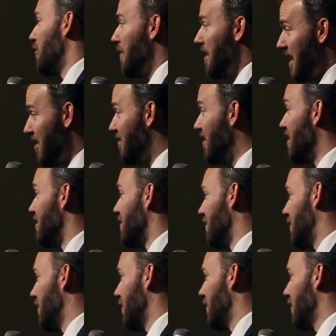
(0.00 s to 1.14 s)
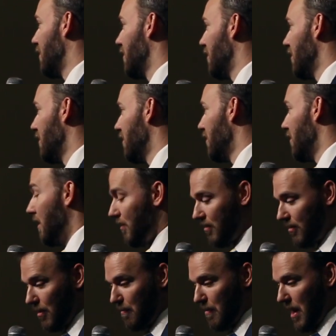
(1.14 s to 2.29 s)
from it, he didn't. He
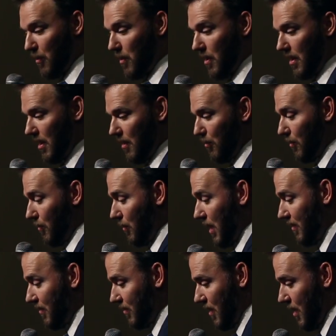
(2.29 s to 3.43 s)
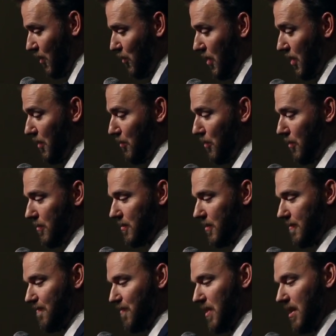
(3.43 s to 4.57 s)
stood by what he had said and what he wrote.
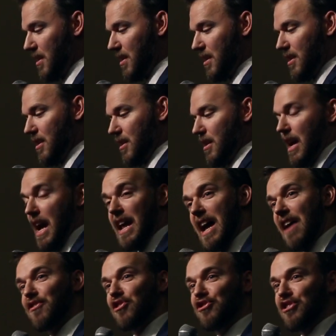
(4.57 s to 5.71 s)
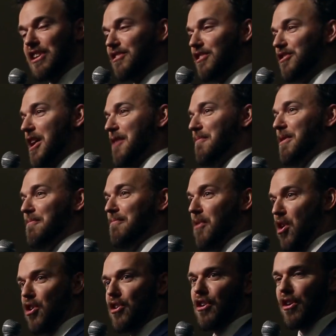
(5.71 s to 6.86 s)
And after Jesus had been
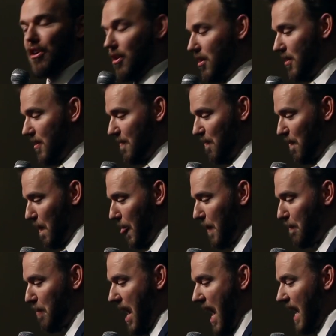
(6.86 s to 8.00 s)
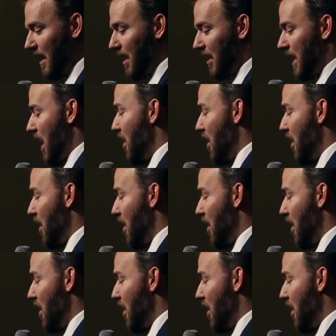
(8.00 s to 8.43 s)
murdered, Pilate